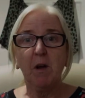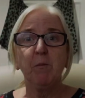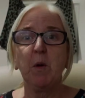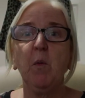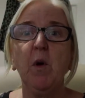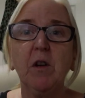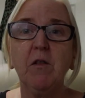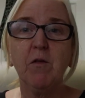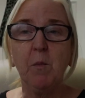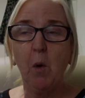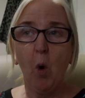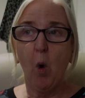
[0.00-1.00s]
I've been working
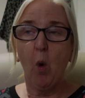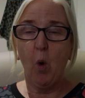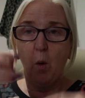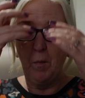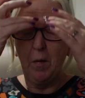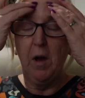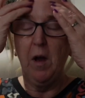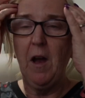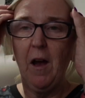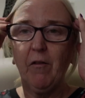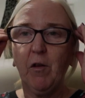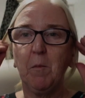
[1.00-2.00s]
from home.
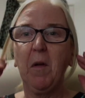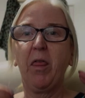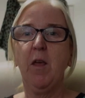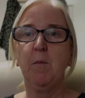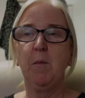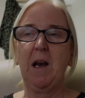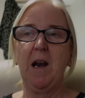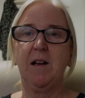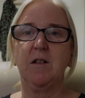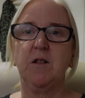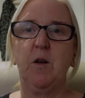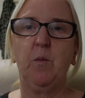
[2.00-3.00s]
I've got my thermal
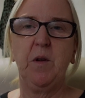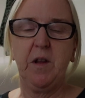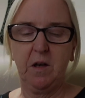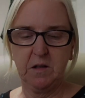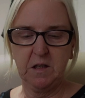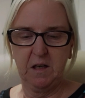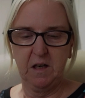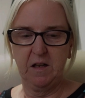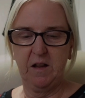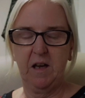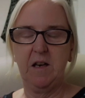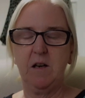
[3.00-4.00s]
leggings on with it, didn't
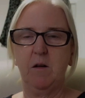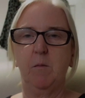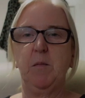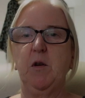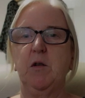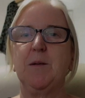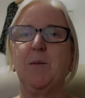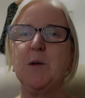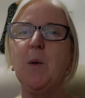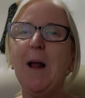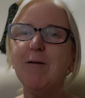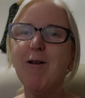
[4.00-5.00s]
need the heating on because I
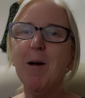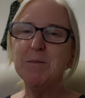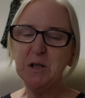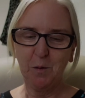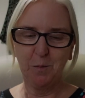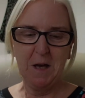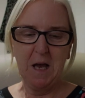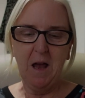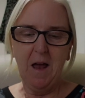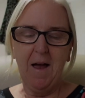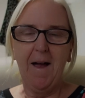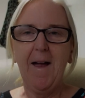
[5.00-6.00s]
was well wrapped up.
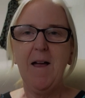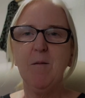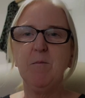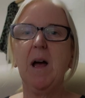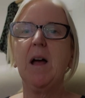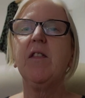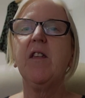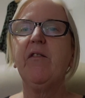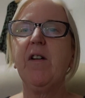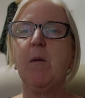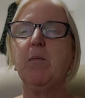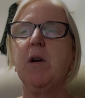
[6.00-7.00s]
Um, and the
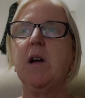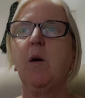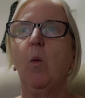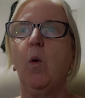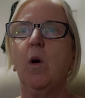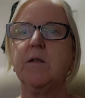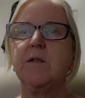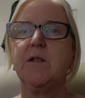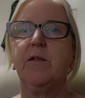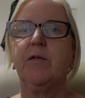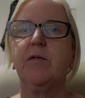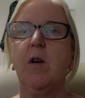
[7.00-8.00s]
fabric was
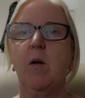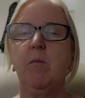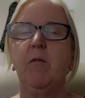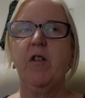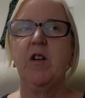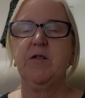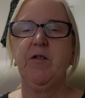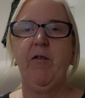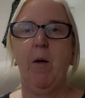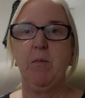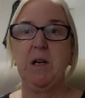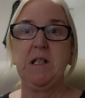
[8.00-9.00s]
from First for
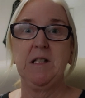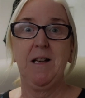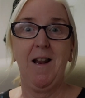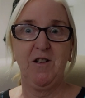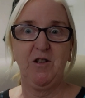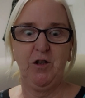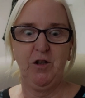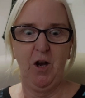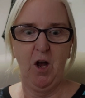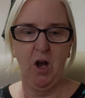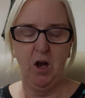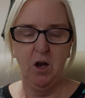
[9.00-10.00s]
Fabrics last
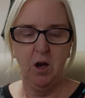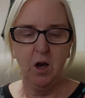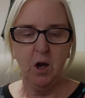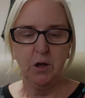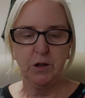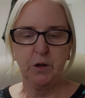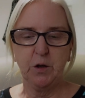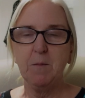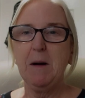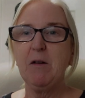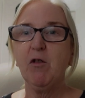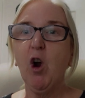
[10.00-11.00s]
year. So you
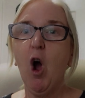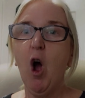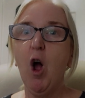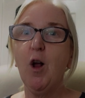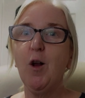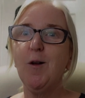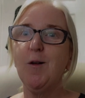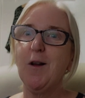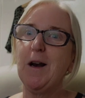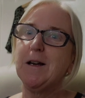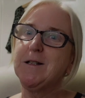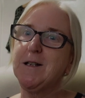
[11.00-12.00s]
might recall
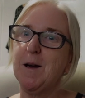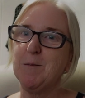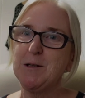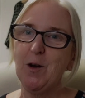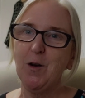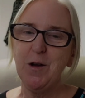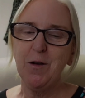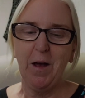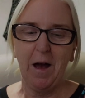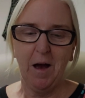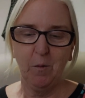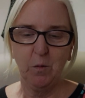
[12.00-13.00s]
the last time I saw you
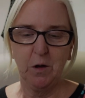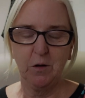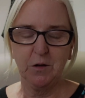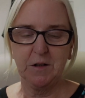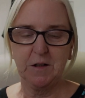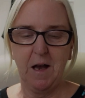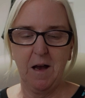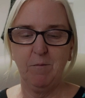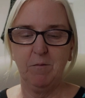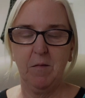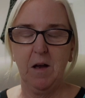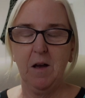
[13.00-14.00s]
that I was
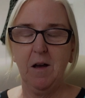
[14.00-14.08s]
um,